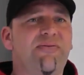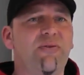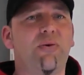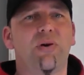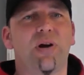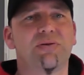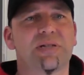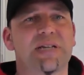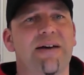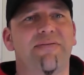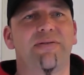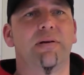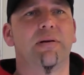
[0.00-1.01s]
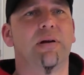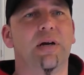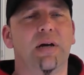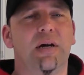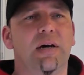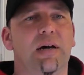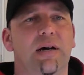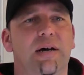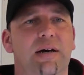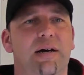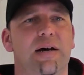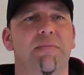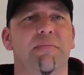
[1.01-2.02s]
407
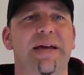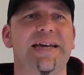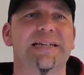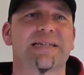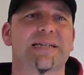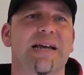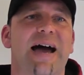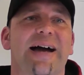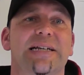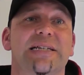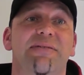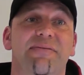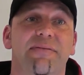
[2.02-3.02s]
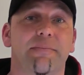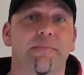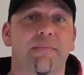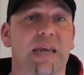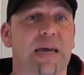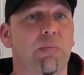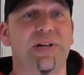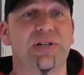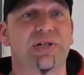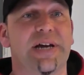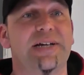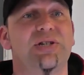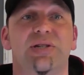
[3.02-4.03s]
is active, in
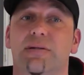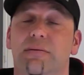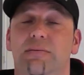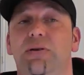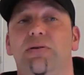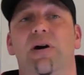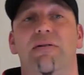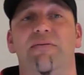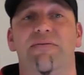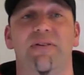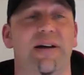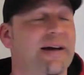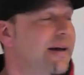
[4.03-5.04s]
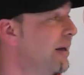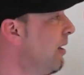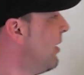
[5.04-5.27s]
which case you can't fly.